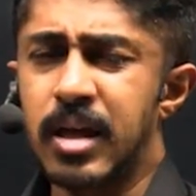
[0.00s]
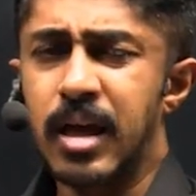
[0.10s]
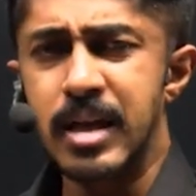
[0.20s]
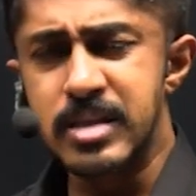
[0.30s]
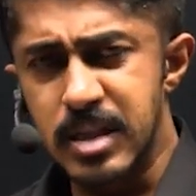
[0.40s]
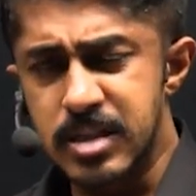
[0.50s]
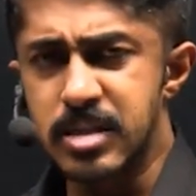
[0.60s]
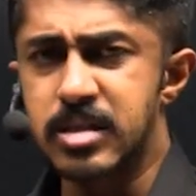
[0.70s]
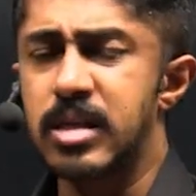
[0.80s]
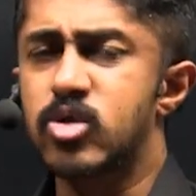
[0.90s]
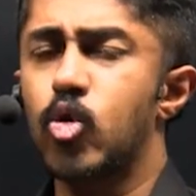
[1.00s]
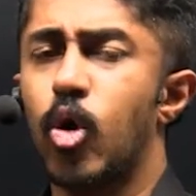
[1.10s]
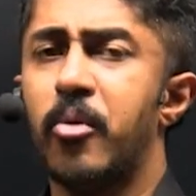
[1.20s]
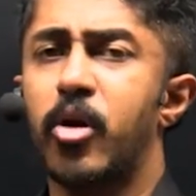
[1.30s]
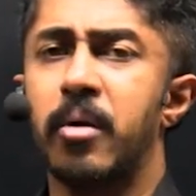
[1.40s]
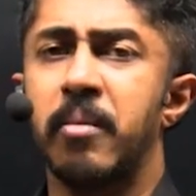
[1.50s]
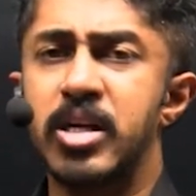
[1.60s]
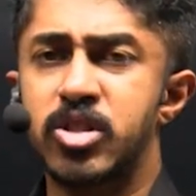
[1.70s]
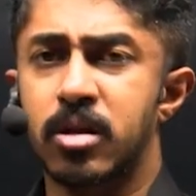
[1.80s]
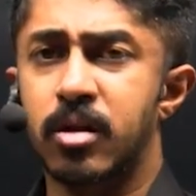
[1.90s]
insurgency is no more a
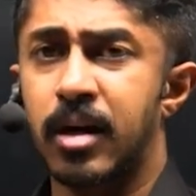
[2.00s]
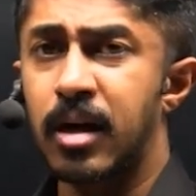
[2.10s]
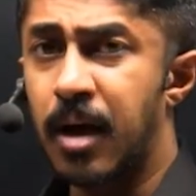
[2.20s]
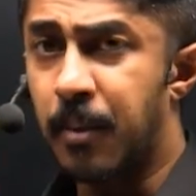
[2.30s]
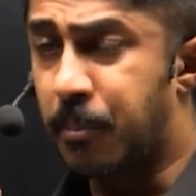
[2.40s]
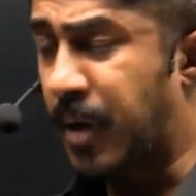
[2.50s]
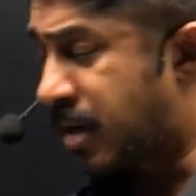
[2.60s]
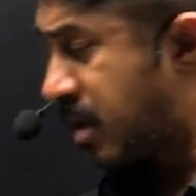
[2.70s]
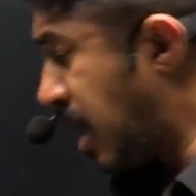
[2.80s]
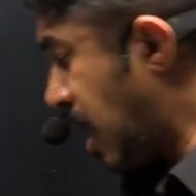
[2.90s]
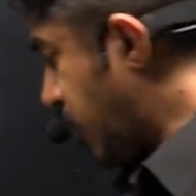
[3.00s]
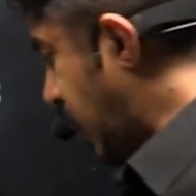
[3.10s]
major threat. But when it